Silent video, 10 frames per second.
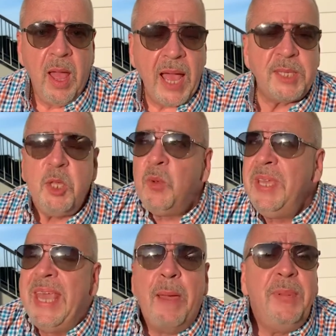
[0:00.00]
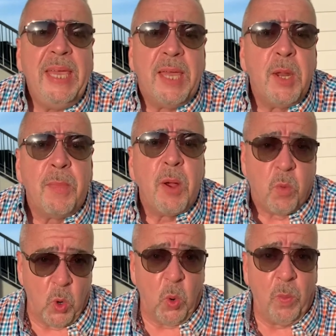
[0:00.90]
I said, you can get me into my
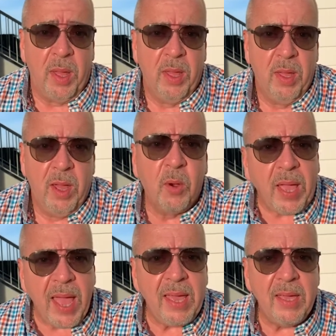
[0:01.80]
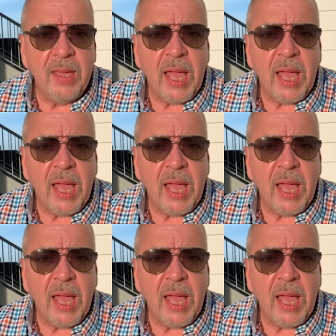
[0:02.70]
room, okay?